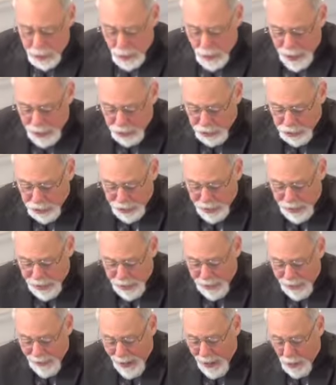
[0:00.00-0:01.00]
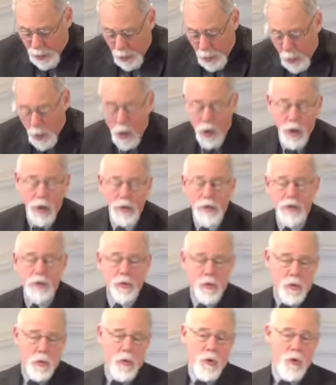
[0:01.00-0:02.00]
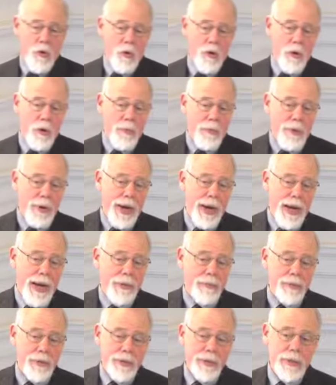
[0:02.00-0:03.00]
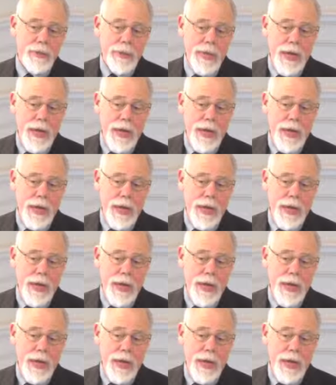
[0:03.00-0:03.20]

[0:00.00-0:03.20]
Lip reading: the question if our works, or perhaps